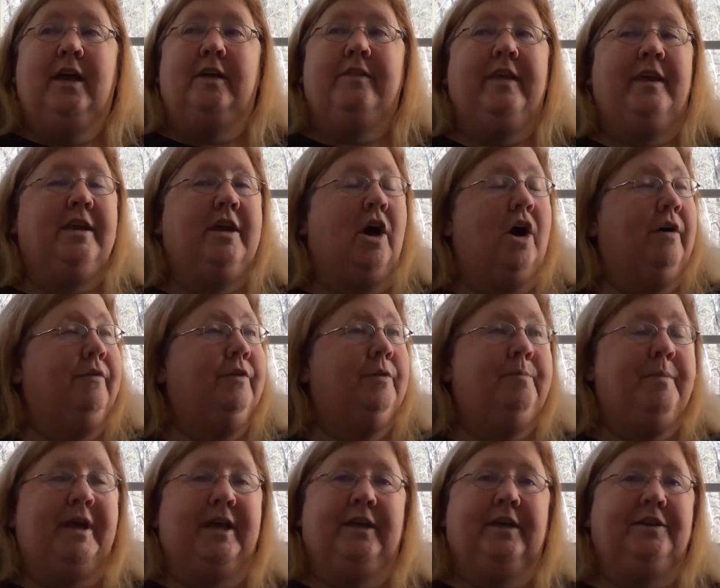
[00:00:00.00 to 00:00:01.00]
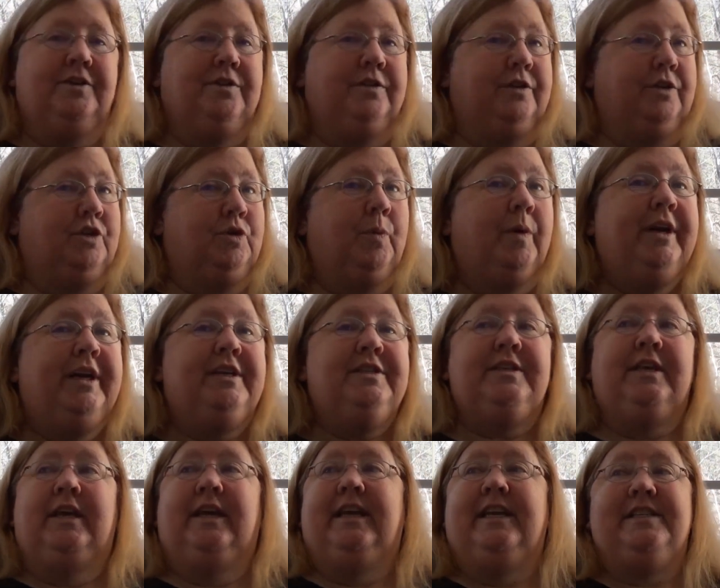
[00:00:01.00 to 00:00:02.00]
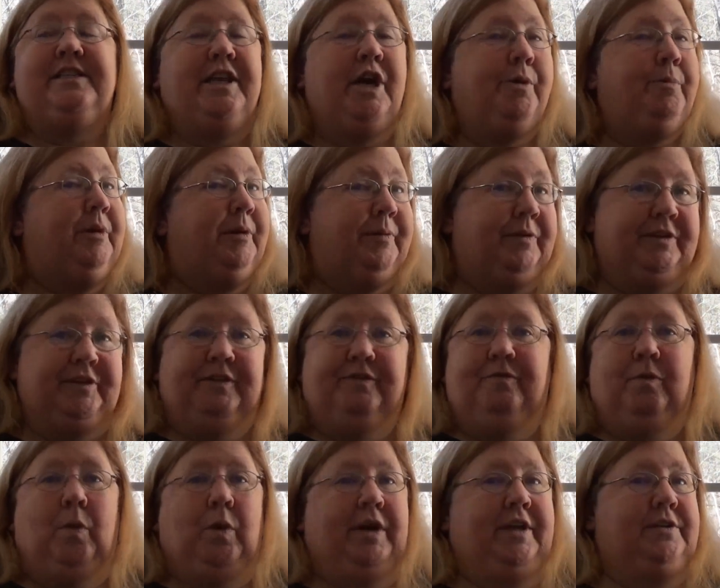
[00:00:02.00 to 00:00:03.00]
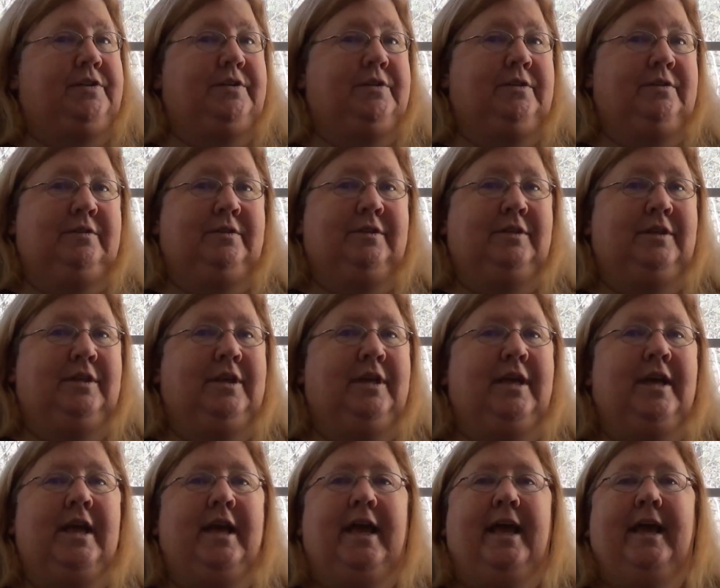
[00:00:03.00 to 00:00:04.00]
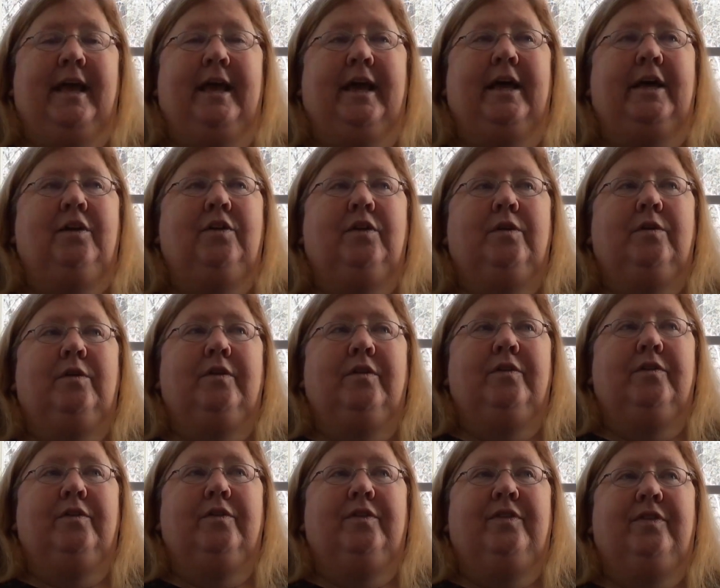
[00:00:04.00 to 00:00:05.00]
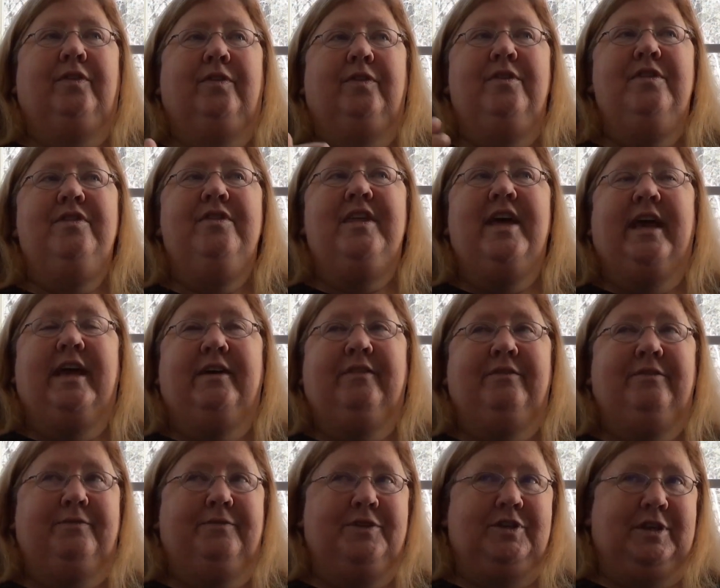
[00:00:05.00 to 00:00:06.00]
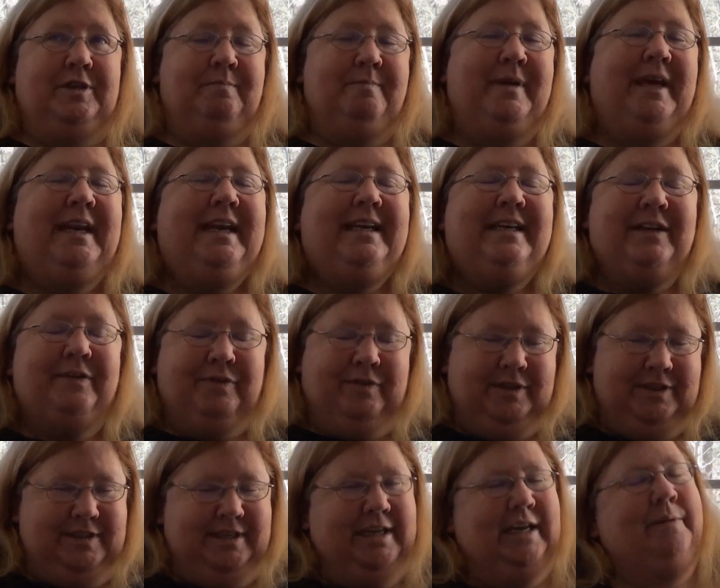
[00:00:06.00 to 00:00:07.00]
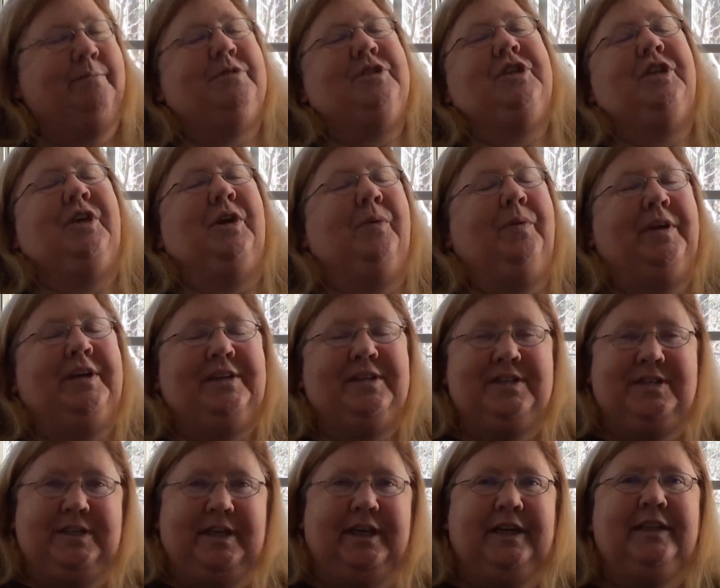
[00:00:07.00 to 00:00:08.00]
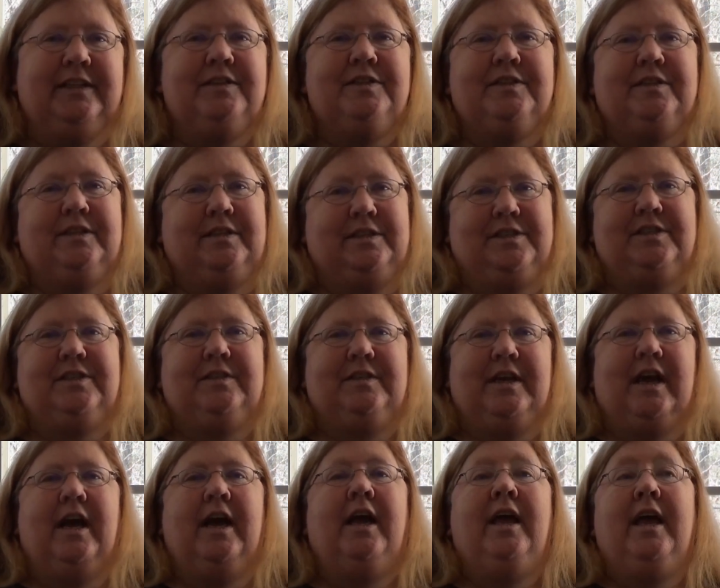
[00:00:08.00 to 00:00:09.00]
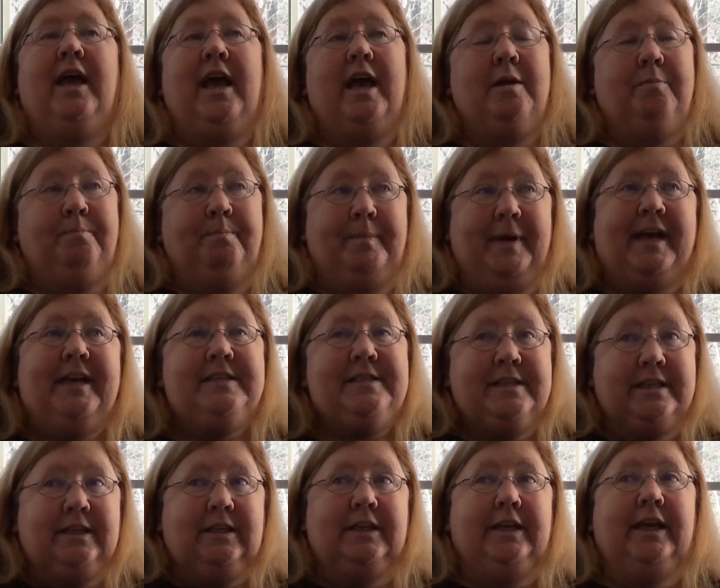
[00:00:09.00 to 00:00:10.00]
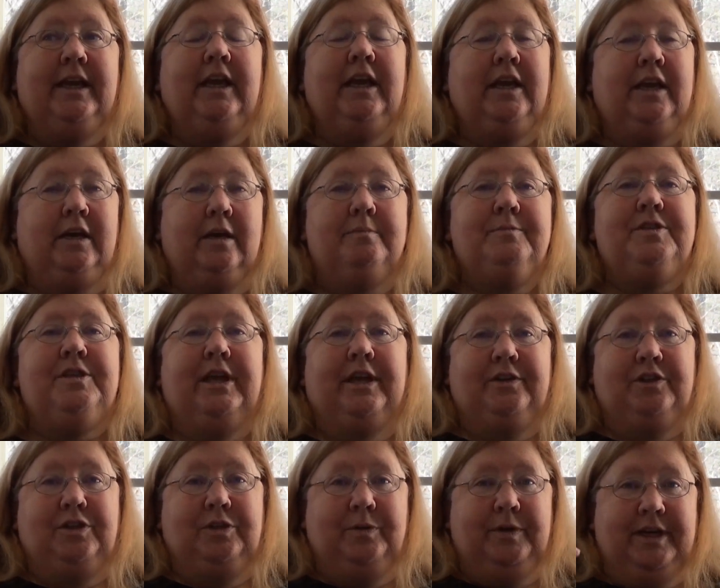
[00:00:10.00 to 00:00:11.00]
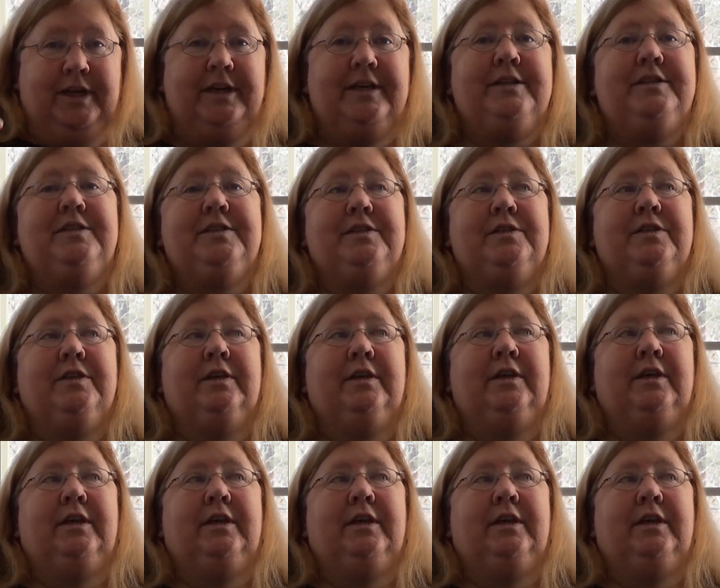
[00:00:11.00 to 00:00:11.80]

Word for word: they often make it to their 20s. He's got people in their 40s. And they have sent many different teams to go in and study this, this guy. And basically it comes down to his